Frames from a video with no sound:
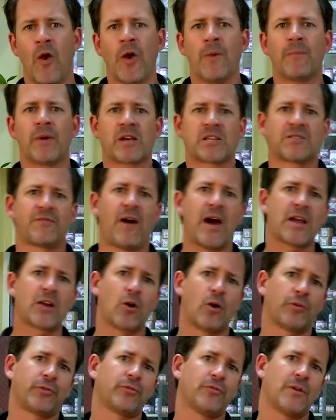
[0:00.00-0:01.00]
Because if I
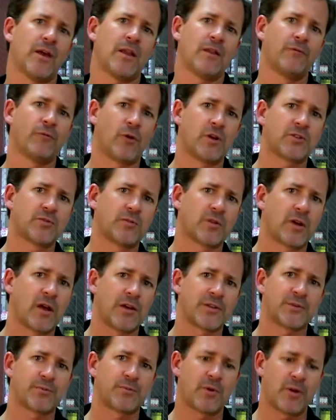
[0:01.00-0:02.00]
go through that invoice with the
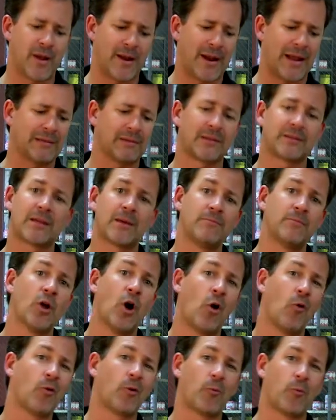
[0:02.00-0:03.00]
customer and I let them
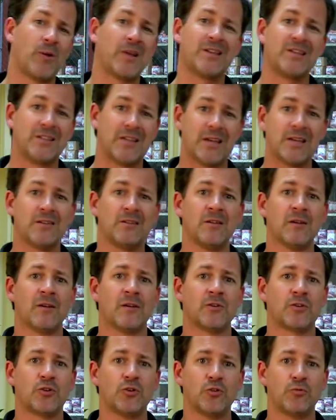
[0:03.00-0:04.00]
know what we did
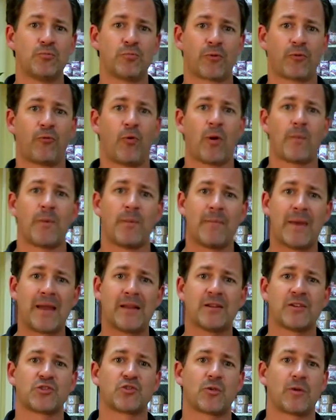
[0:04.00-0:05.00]
to perform a
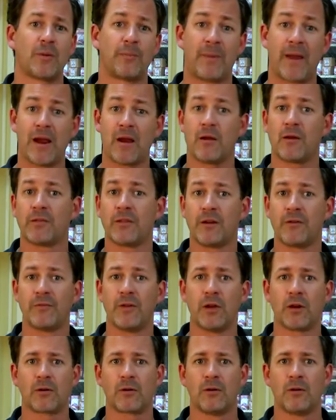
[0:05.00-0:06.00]
maintenance or repair on their
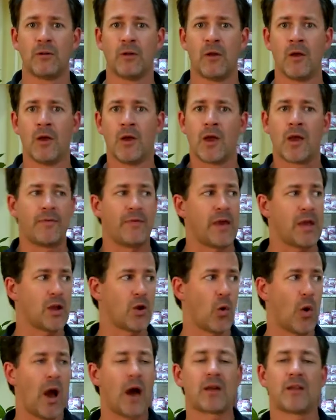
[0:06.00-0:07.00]
vehicle, and they
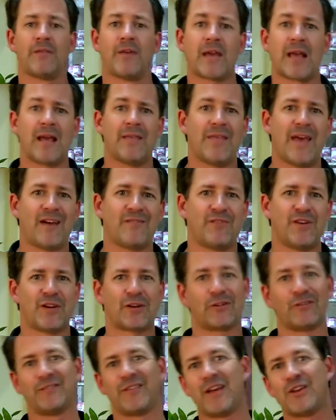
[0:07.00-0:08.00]
go out and they get in that
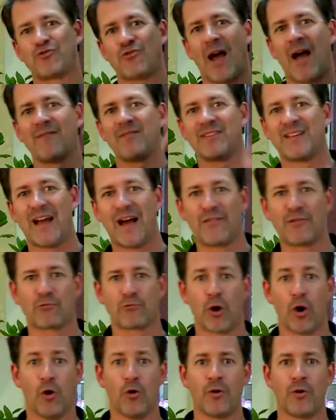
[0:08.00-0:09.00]
vehicle and they drive it down the
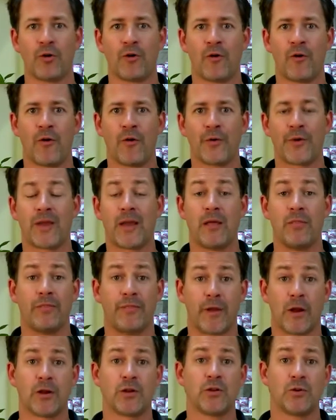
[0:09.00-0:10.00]
road and
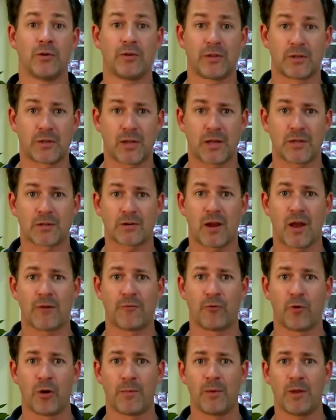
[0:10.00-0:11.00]
they're doing the test drive
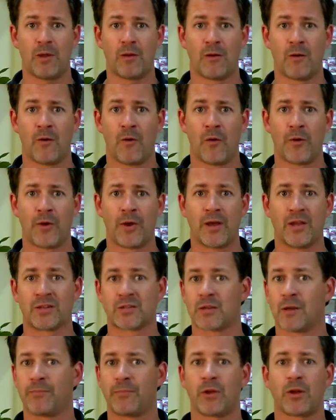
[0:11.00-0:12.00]
for me, and
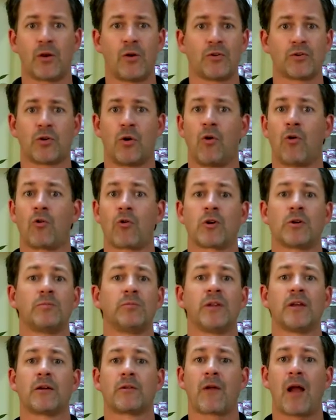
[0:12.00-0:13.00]
something goes
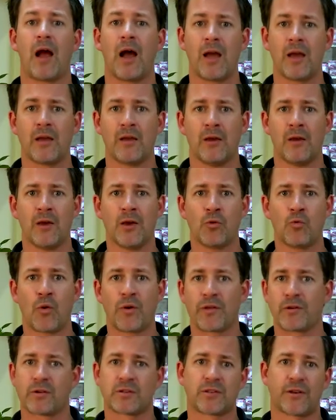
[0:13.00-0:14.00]
horribly awry,
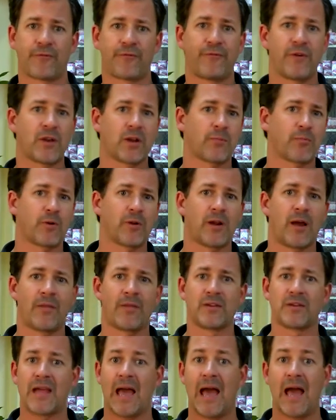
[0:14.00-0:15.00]
whether it's a fingerprint on
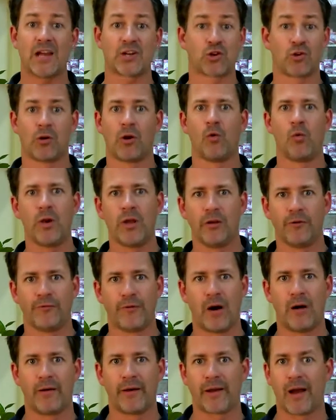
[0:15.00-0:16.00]
the dash or a wheel
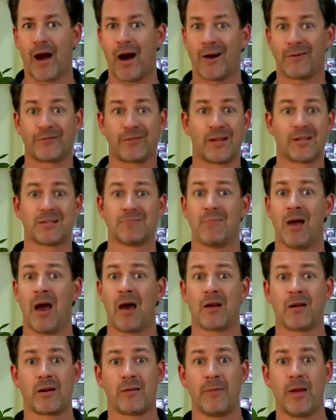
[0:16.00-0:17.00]
falling off, doesn't
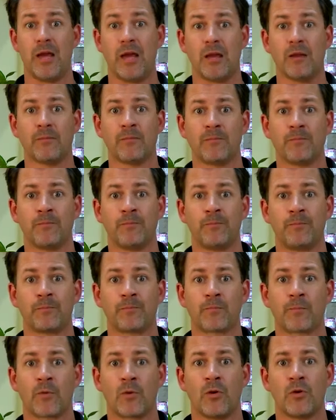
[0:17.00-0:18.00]
matter to me.
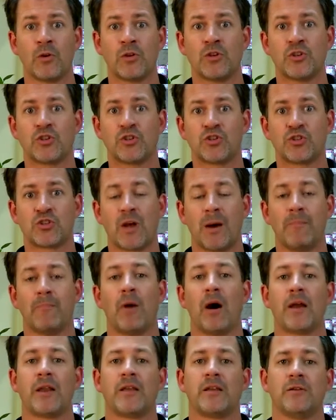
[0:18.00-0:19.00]

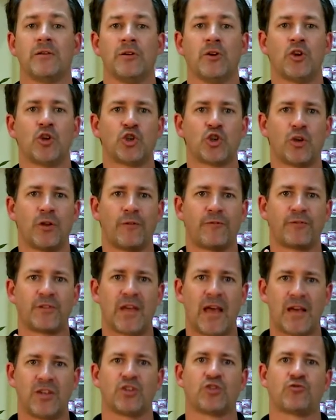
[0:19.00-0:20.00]
Somebody should have
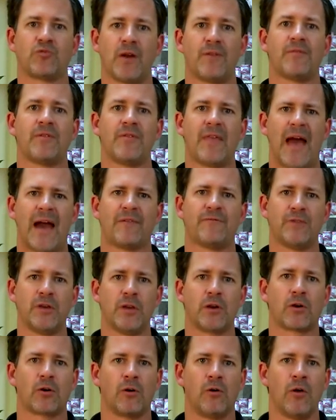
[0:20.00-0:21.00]
test driven that
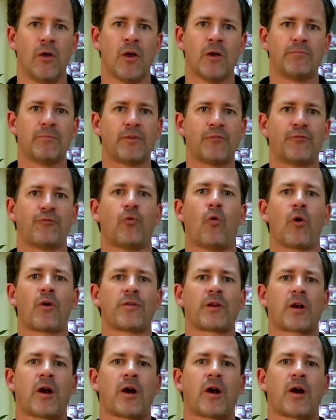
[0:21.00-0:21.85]
vehicle before the